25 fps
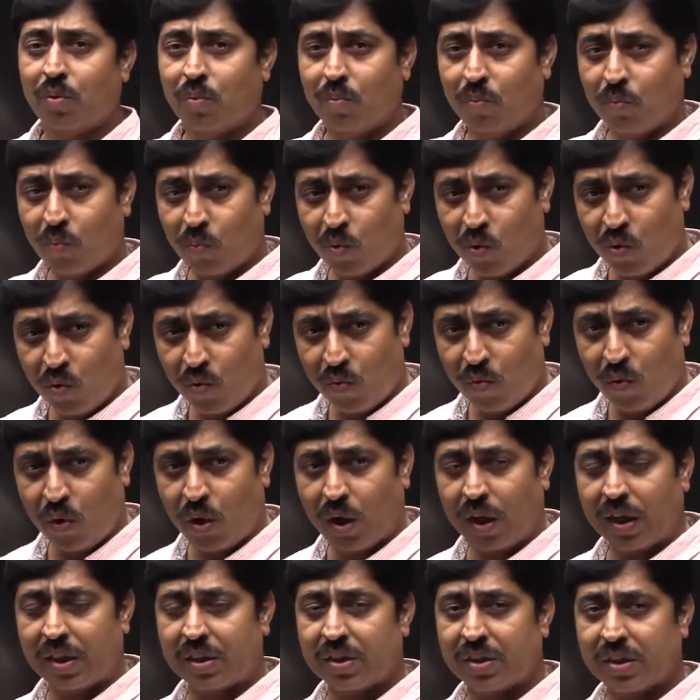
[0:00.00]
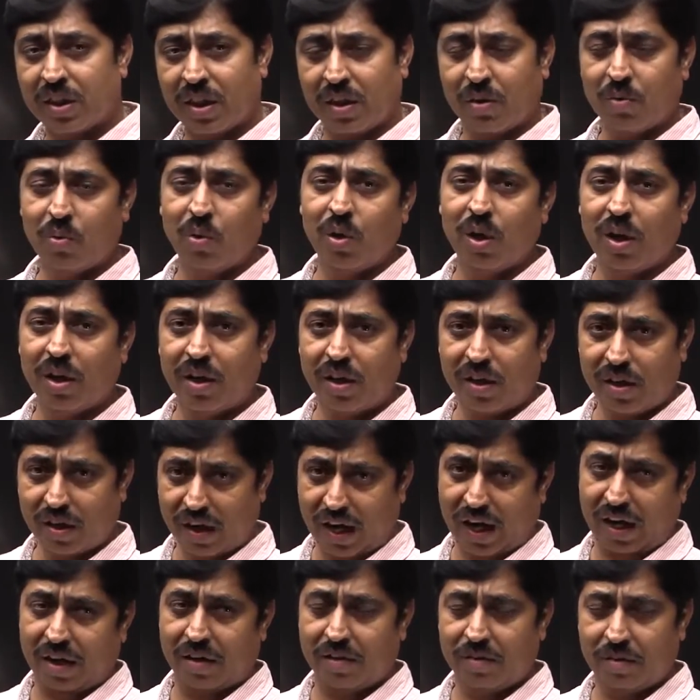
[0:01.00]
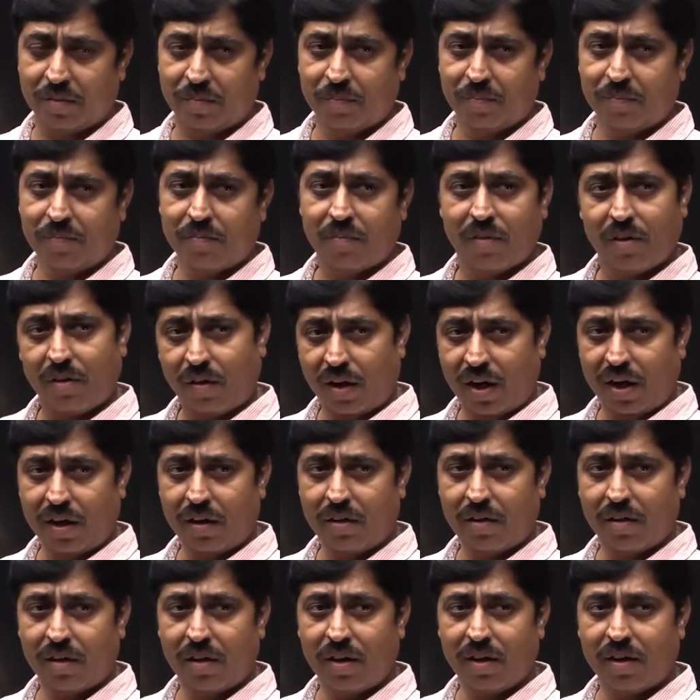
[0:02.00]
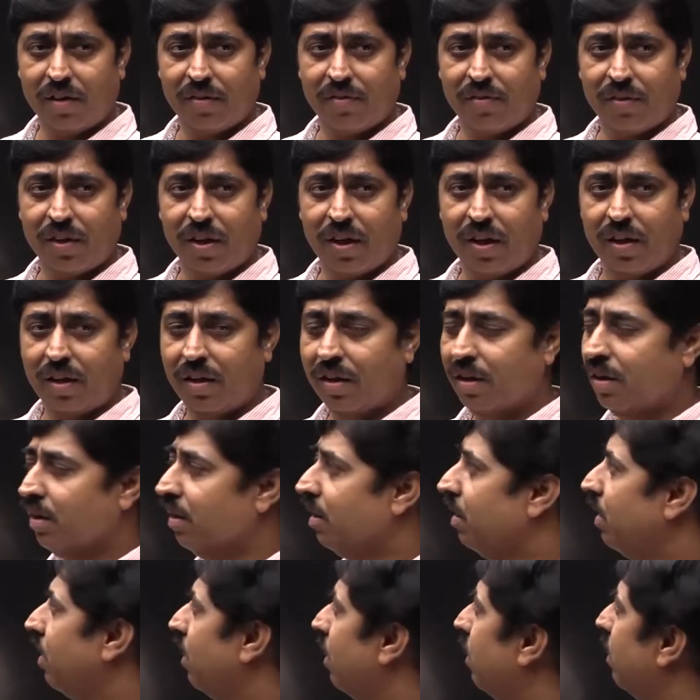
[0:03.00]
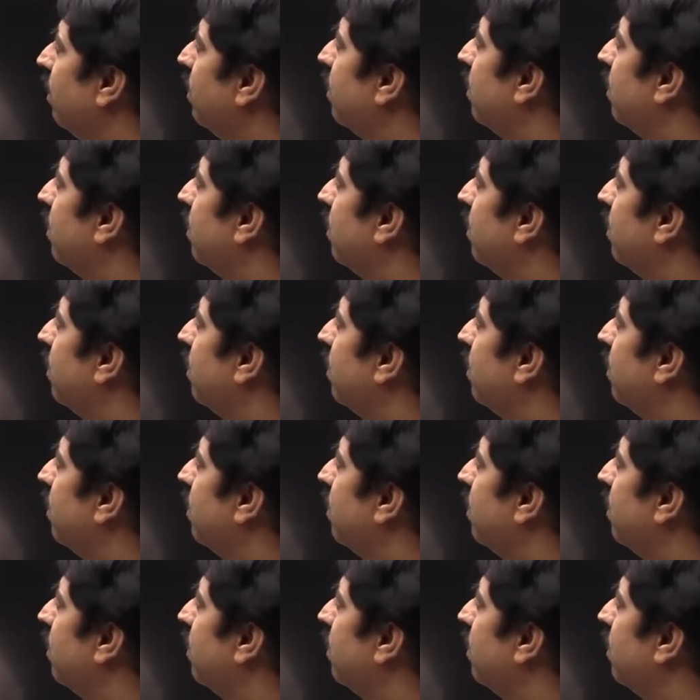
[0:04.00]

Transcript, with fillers: move on a circular track, right? Let us say he